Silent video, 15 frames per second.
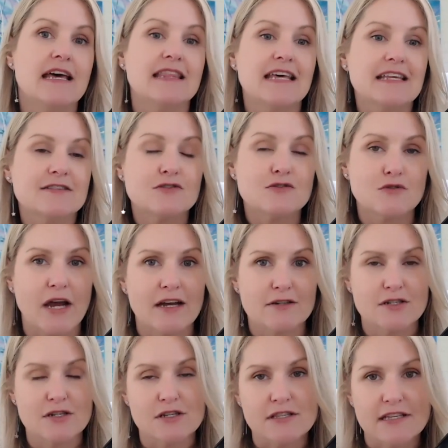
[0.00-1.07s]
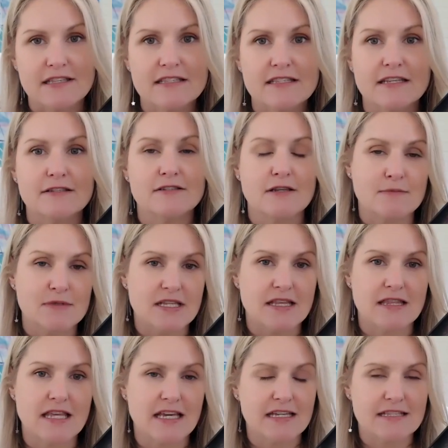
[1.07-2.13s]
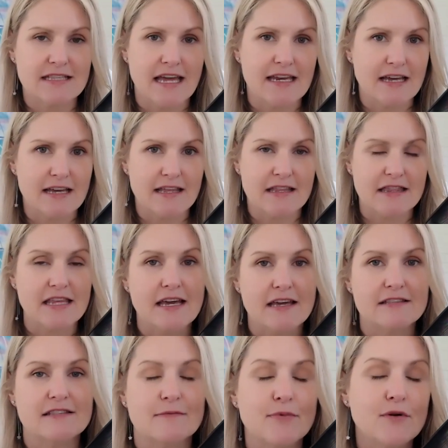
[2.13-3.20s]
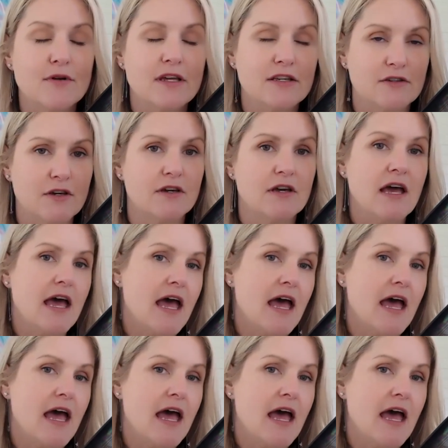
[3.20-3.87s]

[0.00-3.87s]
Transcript: there's structures and systems and things that are there supporting you.